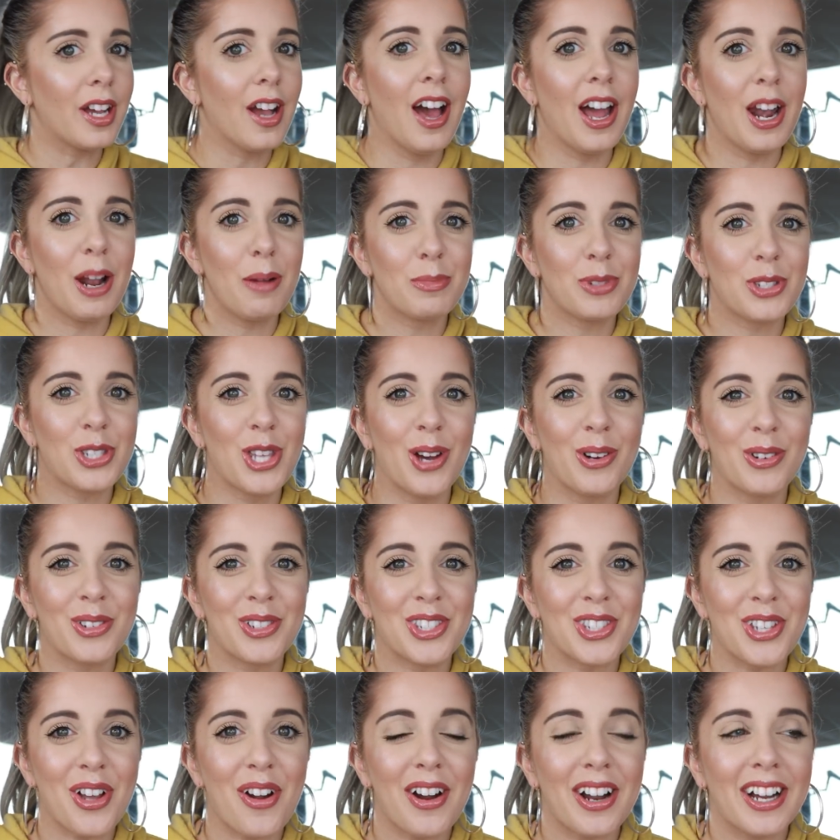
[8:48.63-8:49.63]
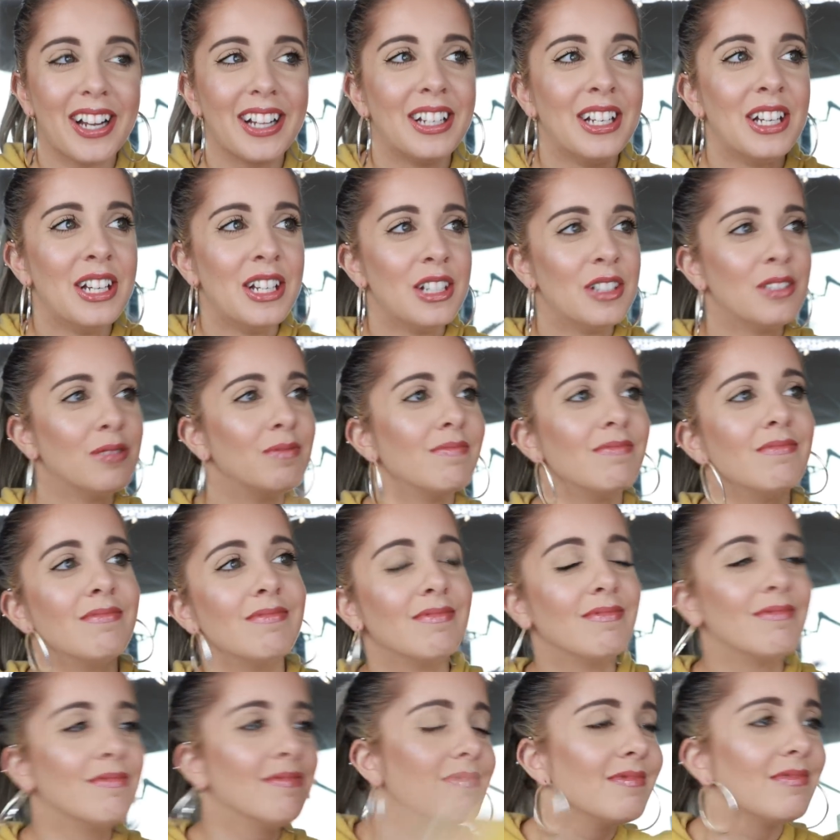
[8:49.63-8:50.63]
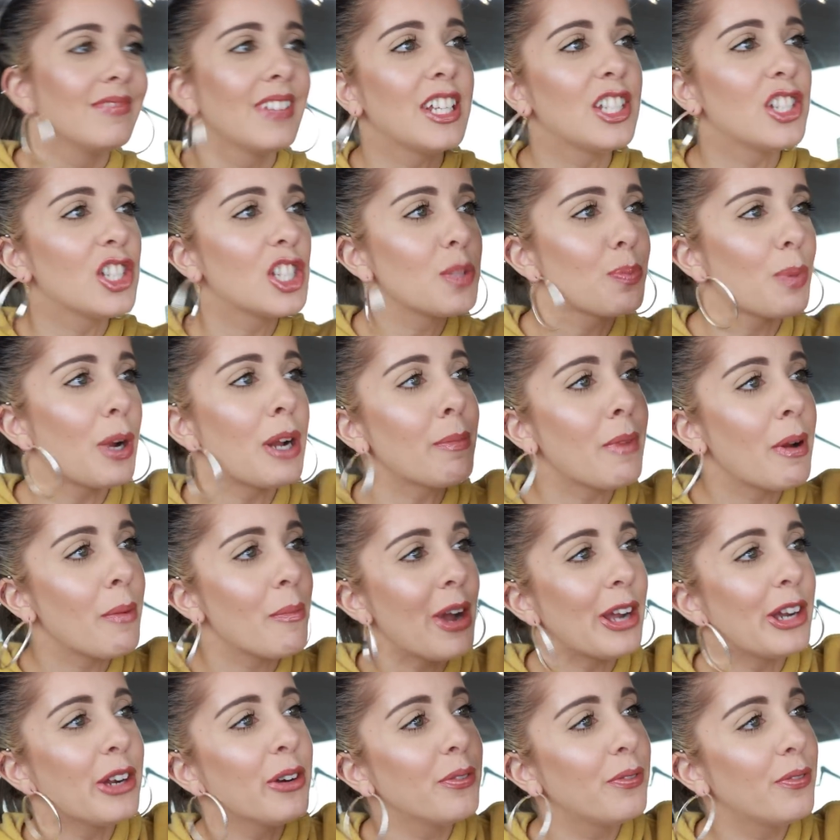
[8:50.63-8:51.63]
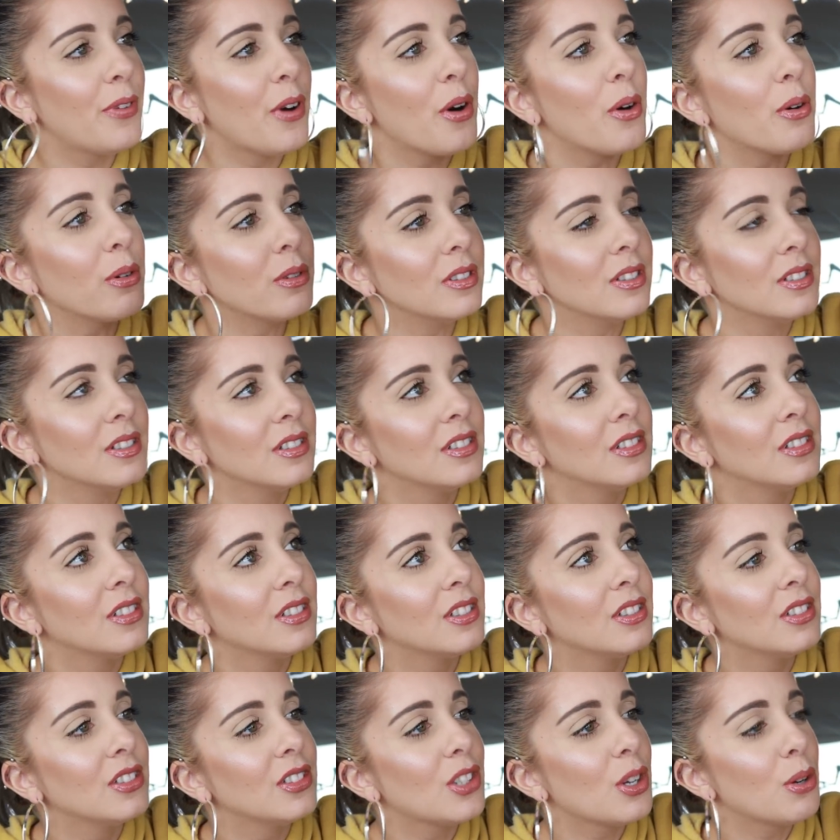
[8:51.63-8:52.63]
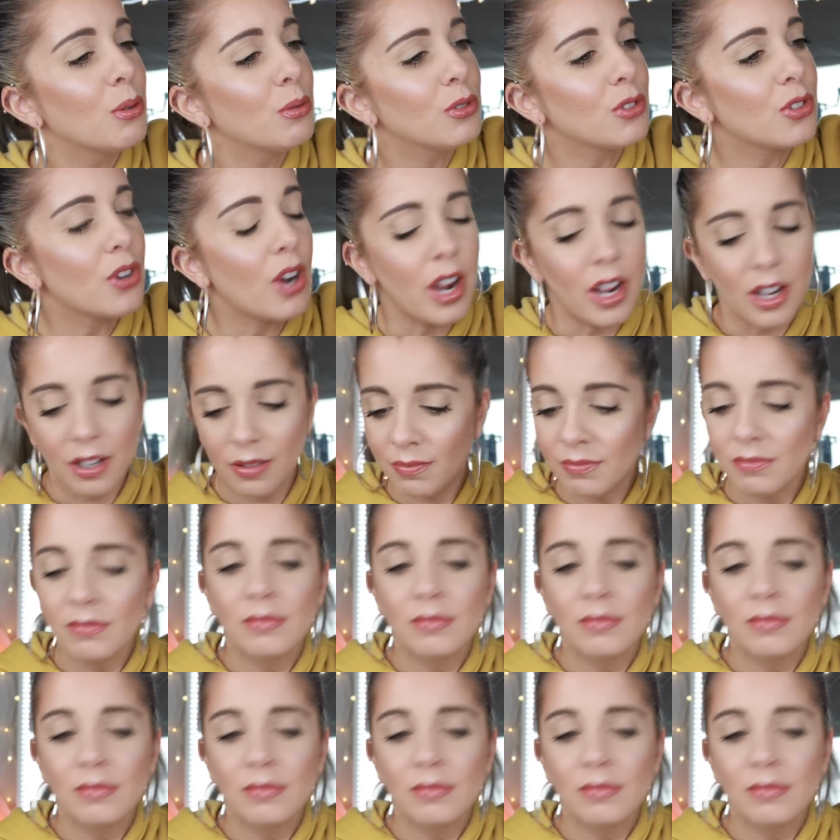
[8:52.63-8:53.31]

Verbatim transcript: god, I'm so sorry. It just sprayed my microphone. Don't dry.